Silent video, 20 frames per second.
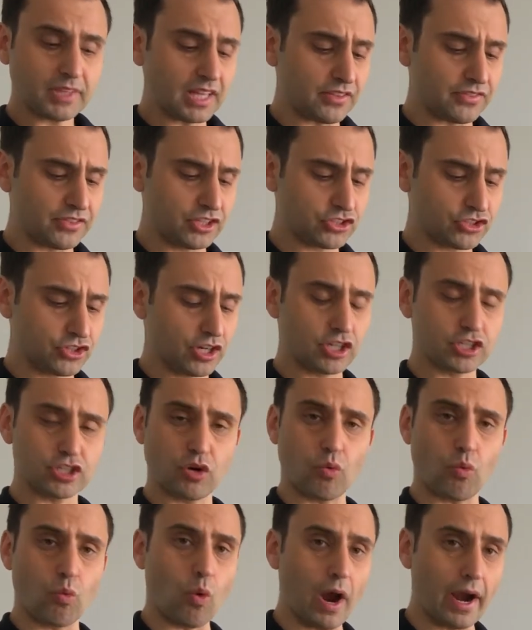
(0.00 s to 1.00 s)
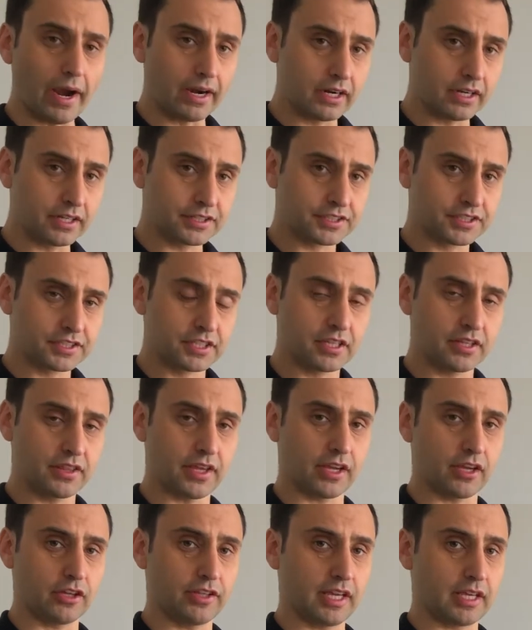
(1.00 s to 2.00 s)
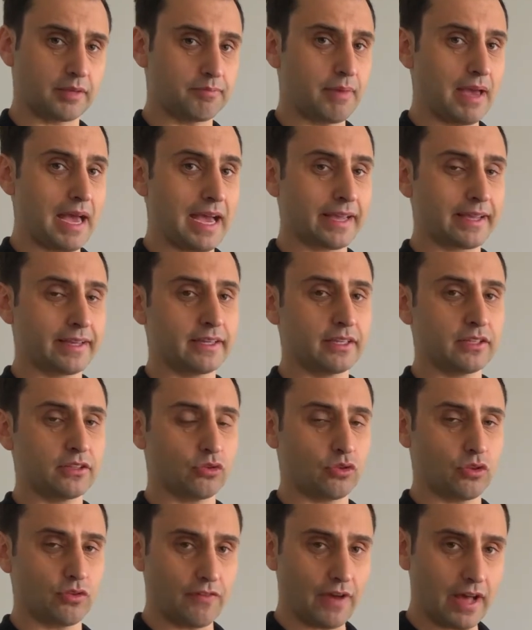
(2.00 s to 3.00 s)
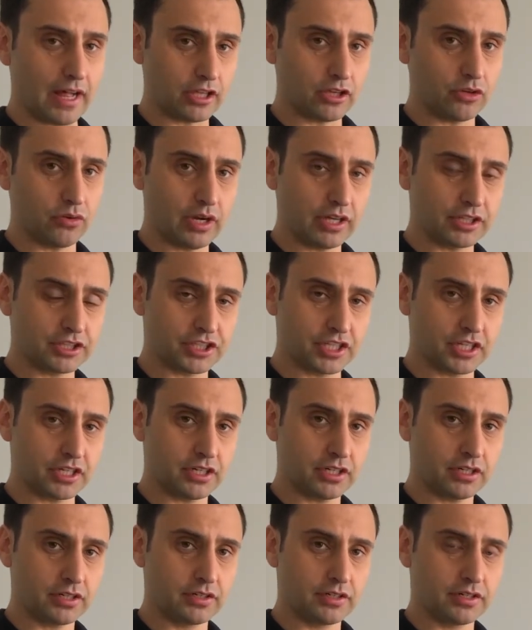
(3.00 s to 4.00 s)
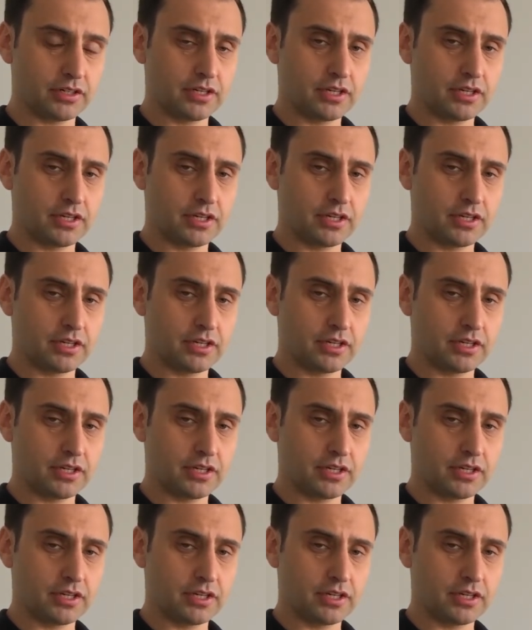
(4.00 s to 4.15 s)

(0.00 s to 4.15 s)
These readers are wireless. They connect back to the value add center.